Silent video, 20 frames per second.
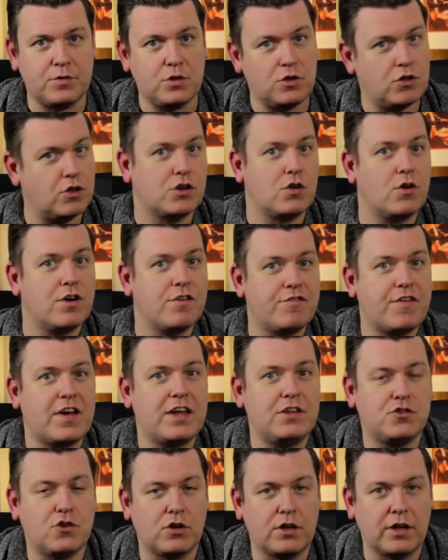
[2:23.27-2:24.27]
you're going to
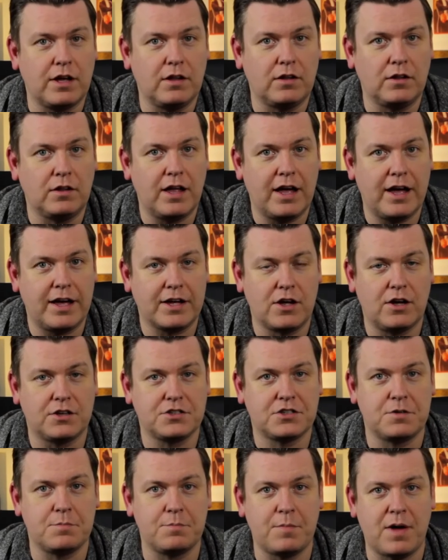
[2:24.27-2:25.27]
find your little uh,
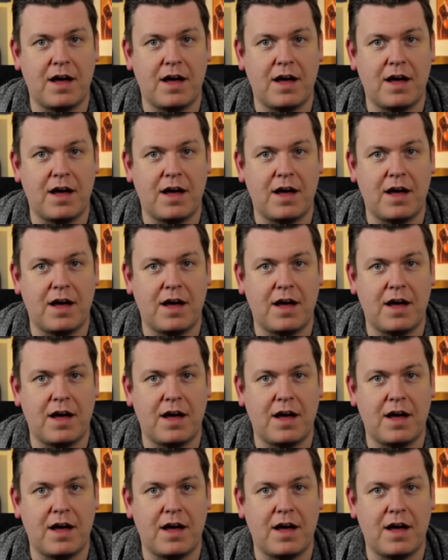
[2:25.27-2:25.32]
custom